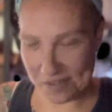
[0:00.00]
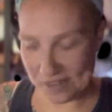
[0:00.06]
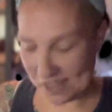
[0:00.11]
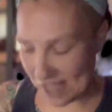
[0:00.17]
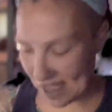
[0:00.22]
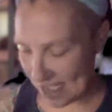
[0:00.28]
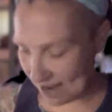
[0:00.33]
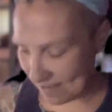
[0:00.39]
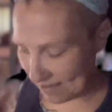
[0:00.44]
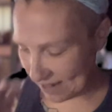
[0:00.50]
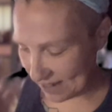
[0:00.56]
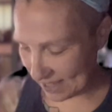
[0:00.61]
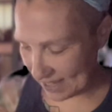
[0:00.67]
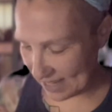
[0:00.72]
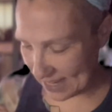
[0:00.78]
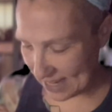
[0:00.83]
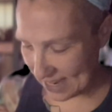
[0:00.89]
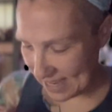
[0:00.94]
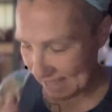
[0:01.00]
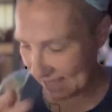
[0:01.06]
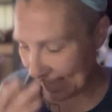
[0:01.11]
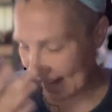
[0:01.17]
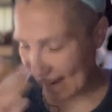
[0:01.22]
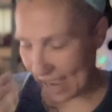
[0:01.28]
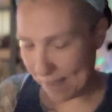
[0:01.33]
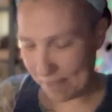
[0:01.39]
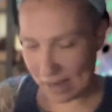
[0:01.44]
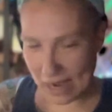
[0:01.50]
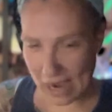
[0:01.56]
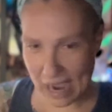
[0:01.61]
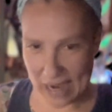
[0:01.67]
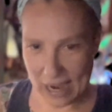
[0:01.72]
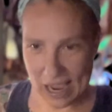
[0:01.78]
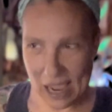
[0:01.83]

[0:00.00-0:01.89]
a lot, really. Like, I mean,